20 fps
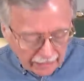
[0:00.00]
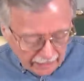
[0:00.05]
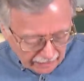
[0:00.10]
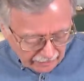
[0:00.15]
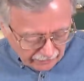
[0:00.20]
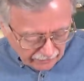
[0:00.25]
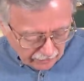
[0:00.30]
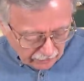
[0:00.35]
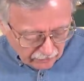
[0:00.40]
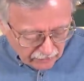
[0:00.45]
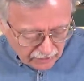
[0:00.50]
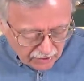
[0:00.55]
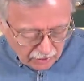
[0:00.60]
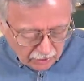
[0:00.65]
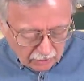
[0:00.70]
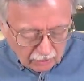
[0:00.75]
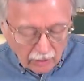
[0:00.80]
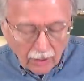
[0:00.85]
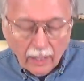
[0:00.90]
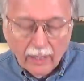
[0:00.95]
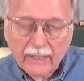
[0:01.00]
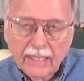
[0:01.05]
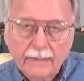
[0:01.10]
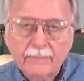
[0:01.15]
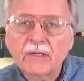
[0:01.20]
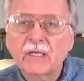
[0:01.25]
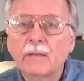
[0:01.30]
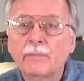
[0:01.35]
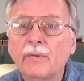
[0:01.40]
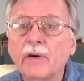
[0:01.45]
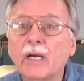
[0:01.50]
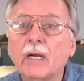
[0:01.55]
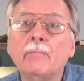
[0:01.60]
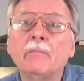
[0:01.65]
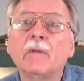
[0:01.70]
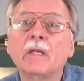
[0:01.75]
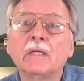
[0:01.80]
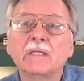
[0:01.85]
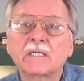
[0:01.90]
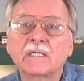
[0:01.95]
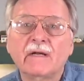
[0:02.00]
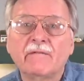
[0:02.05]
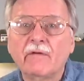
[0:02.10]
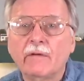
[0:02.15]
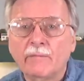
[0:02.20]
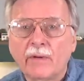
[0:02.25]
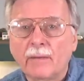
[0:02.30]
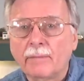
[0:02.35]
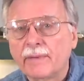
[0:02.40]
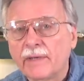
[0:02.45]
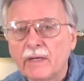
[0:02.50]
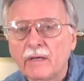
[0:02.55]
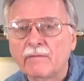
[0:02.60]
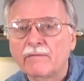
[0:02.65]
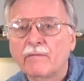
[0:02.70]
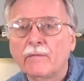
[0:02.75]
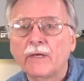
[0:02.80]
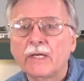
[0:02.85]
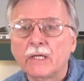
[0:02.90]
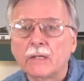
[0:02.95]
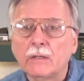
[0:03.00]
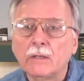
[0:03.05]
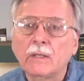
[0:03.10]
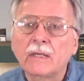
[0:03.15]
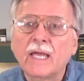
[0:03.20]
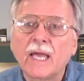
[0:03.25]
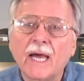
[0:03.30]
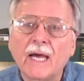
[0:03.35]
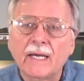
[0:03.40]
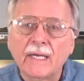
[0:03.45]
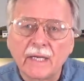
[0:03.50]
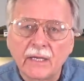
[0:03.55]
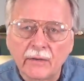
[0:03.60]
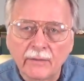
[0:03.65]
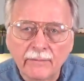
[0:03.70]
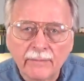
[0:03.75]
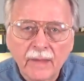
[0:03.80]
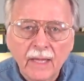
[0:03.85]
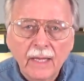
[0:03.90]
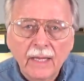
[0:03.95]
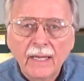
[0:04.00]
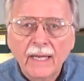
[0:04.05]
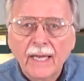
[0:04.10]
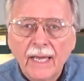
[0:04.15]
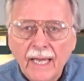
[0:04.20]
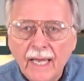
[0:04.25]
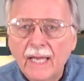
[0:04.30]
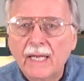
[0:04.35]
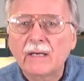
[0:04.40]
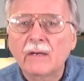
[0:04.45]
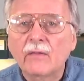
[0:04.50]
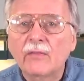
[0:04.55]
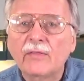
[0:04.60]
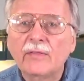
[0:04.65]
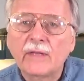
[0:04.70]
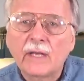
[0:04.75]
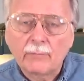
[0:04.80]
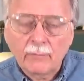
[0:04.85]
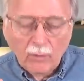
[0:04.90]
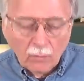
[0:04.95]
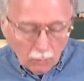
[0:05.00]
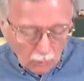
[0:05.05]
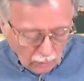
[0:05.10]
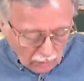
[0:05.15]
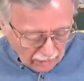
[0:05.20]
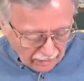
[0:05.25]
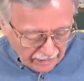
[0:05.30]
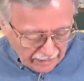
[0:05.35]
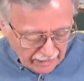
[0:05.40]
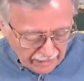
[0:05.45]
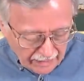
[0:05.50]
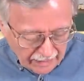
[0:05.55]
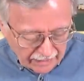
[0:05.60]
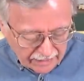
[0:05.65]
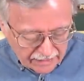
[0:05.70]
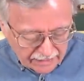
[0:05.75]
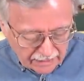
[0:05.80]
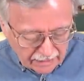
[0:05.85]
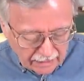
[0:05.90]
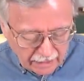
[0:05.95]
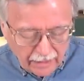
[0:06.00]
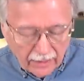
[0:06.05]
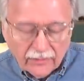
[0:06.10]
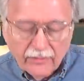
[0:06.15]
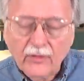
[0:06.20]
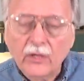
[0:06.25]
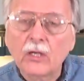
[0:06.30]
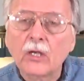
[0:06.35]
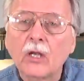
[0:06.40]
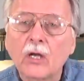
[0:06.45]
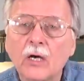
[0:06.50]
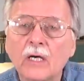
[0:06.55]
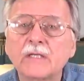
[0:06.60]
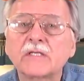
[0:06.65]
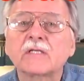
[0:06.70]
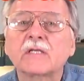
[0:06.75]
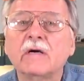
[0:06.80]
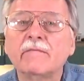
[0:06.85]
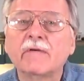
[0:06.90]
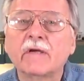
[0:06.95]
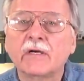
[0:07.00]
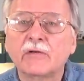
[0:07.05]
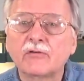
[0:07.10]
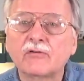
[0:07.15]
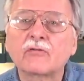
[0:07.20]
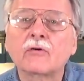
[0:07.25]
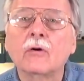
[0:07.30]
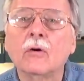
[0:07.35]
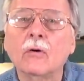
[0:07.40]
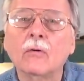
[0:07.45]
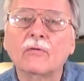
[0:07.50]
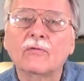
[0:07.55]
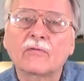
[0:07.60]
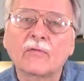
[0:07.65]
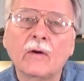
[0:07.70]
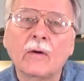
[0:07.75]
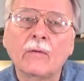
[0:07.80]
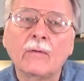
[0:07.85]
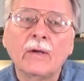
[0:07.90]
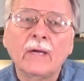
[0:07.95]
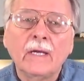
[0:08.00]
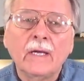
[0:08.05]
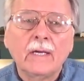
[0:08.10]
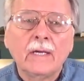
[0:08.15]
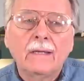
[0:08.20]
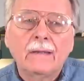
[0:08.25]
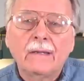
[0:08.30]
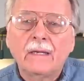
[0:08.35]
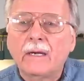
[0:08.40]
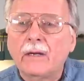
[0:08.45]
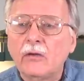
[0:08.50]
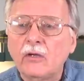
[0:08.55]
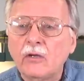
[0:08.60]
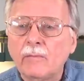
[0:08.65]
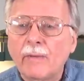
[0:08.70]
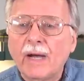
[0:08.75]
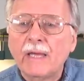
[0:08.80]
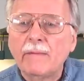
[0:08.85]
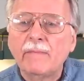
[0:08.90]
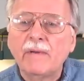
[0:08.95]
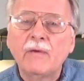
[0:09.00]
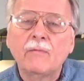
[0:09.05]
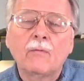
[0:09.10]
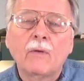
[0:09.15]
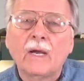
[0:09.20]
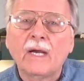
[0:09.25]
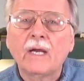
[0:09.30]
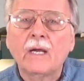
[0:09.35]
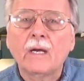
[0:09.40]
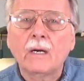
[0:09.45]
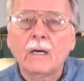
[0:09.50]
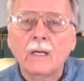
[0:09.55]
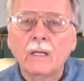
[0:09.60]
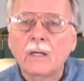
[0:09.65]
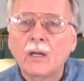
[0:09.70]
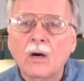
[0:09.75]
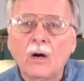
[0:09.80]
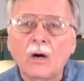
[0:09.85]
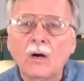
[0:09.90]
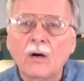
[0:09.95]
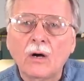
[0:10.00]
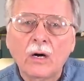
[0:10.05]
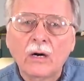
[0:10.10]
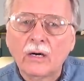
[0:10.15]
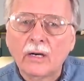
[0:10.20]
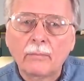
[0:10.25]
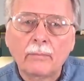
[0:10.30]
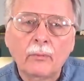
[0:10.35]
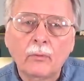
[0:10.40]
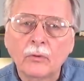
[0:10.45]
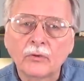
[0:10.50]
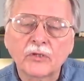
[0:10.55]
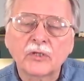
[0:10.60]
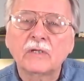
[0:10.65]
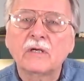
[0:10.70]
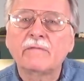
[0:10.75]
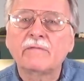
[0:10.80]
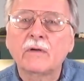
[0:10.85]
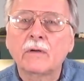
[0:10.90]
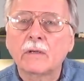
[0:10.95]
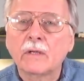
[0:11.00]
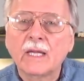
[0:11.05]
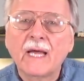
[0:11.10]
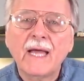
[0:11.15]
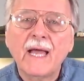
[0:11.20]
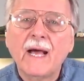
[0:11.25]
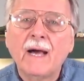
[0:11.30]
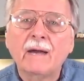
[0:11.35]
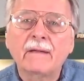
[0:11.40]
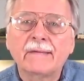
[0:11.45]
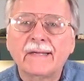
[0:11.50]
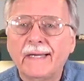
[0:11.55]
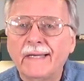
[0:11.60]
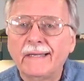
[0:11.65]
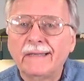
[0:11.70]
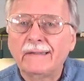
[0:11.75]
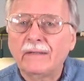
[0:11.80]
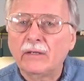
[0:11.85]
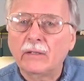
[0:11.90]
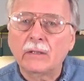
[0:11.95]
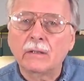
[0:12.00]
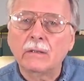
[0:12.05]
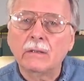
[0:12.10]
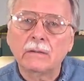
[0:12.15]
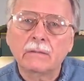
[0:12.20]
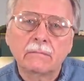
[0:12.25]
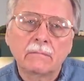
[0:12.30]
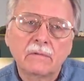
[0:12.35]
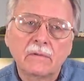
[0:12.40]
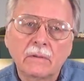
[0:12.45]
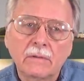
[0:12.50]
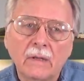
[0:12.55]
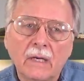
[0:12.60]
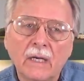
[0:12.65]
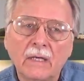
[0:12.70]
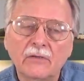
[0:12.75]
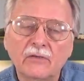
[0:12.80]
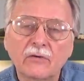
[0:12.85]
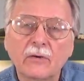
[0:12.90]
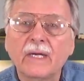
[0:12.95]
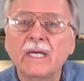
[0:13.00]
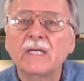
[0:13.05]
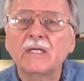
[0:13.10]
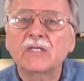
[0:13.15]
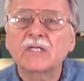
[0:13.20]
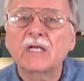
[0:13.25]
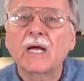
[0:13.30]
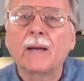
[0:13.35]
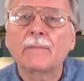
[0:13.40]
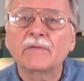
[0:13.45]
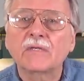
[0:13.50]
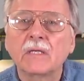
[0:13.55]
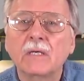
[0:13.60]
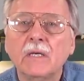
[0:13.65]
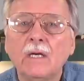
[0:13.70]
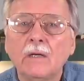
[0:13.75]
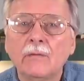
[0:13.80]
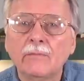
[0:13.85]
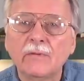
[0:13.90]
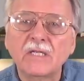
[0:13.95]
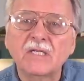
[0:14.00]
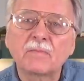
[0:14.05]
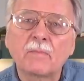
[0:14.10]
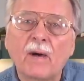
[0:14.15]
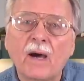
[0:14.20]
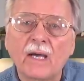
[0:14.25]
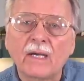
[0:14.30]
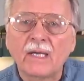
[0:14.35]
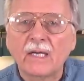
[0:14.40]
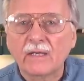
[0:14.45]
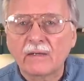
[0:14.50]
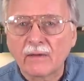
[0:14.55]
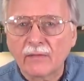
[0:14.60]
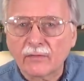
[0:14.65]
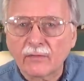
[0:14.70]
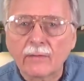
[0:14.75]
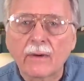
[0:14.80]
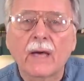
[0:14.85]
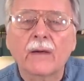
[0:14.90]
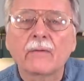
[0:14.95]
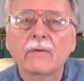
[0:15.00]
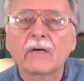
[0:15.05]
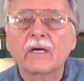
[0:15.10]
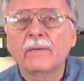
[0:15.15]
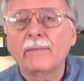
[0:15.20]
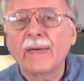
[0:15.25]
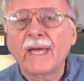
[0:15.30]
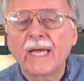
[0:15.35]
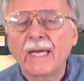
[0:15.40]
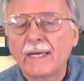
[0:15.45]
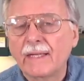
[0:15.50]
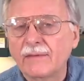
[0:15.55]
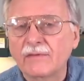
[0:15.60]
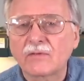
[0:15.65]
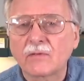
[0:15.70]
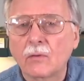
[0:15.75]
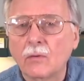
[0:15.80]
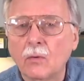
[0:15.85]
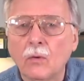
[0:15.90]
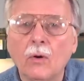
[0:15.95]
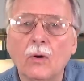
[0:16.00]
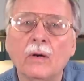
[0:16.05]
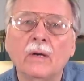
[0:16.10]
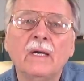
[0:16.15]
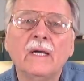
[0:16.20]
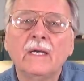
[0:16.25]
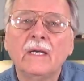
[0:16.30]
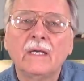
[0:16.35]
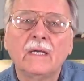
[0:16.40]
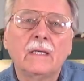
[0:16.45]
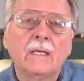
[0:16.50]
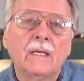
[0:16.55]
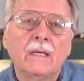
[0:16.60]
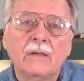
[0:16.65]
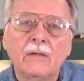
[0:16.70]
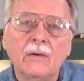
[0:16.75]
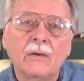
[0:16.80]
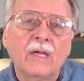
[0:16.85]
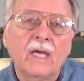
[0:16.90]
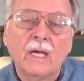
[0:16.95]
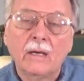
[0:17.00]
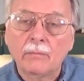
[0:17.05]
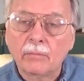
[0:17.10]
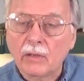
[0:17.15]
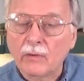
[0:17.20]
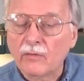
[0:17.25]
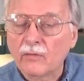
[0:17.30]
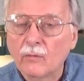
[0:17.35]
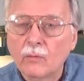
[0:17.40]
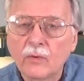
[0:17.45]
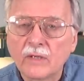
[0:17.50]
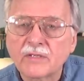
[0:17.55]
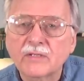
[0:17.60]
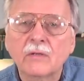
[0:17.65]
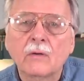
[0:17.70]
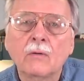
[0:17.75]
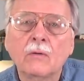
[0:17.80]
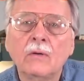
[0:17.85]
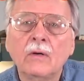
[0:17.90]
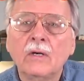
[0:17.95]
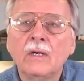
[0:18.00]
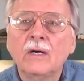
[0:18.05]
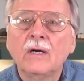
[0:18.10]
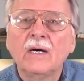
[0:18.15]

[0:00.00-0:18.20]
And those are, and I'm going to put a list of them up here for you to look at here. And number one is the loss of control. So, you know, you might be running along on a portion of your layout and your Uh, train stops responding to throttle commands, or uh, you can't blow the whistle